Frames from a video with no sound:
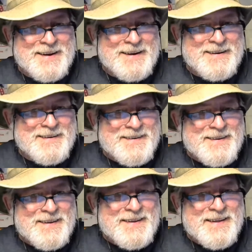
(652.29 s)
in there.
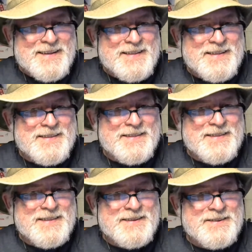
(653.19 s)

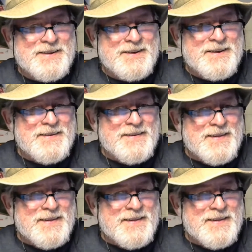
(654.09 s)
Let's see.